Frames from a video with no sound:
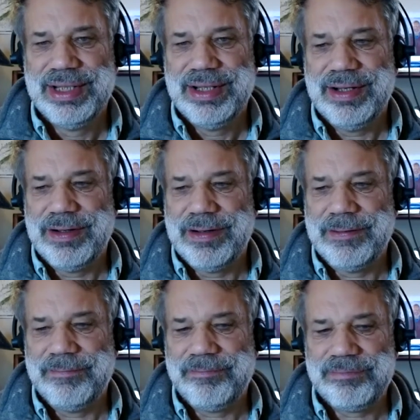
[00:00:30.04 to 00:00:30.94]

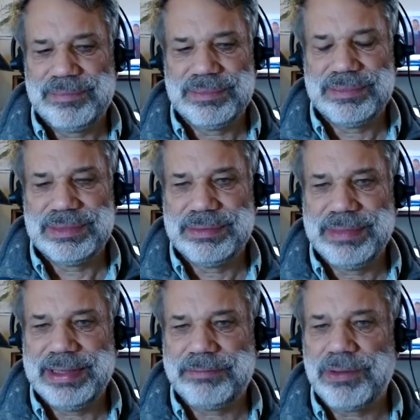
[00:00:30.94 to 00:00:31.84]
um,
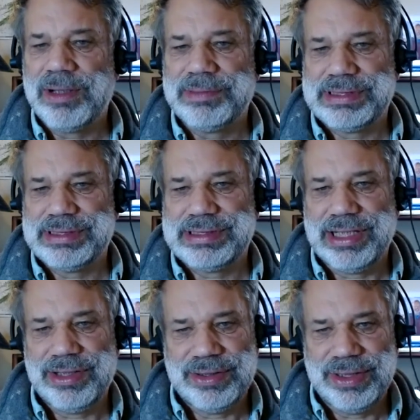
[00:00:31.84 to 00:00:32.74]
make promises
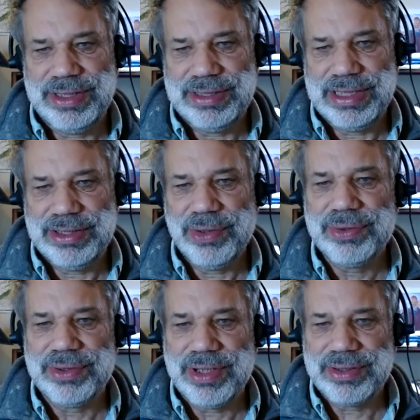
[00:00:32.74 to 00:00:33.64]
they know
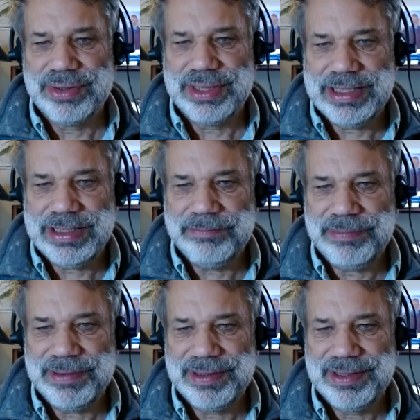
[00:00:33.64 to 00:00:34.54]
they're not going to
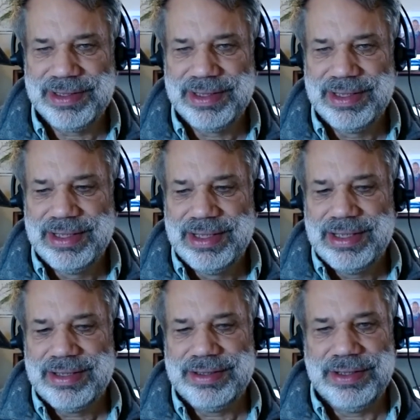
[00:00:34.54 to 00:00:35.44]
keep,
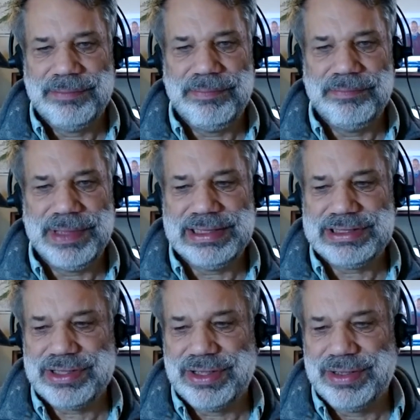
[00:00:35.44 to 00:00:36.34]
and,
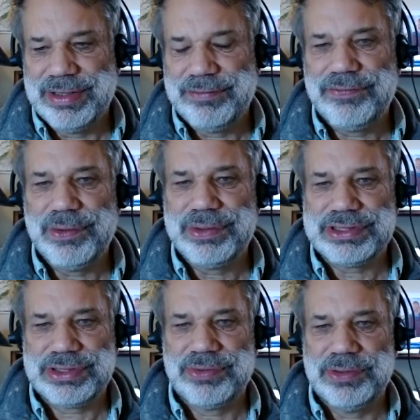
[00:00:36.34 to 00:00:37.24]
based on
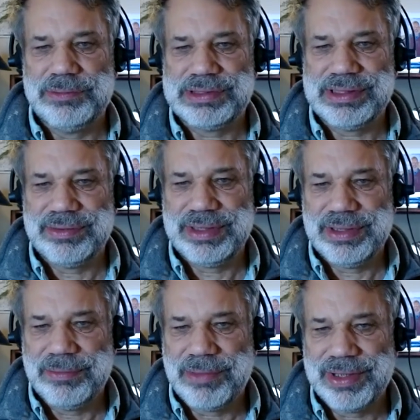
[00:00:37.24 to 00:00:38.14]
focus groups and,
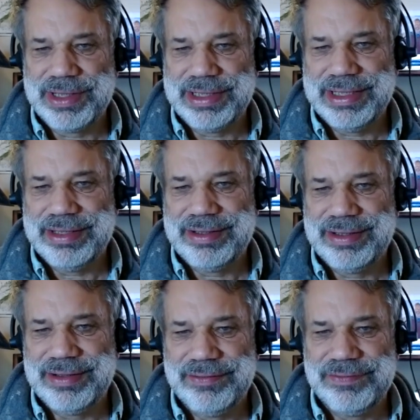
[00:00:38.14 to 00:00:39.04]
marketing
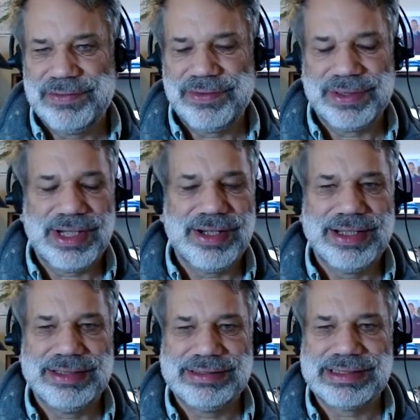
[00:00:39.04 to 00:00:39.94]
of different
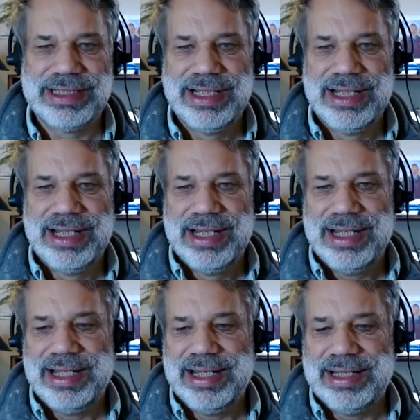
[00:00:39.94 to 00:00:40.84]
kinds.
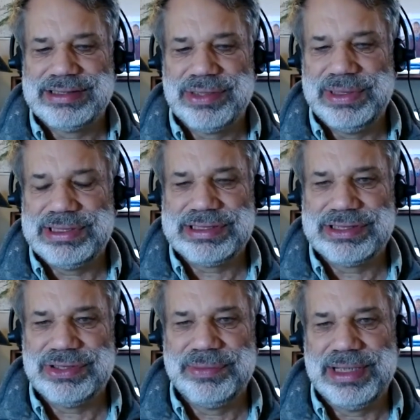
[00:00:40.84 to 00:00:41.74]
And so we just
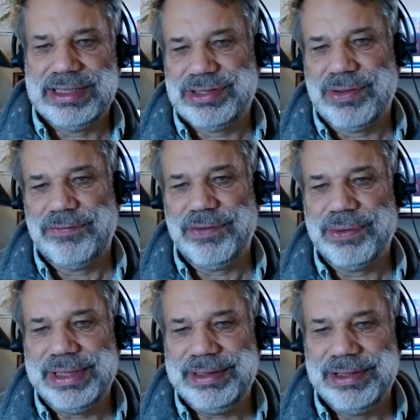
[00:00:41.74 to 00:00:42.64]
assume that it's all
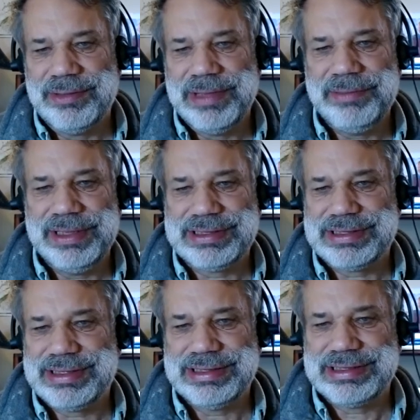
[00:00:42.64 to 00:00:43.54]
phony. Maybe it's,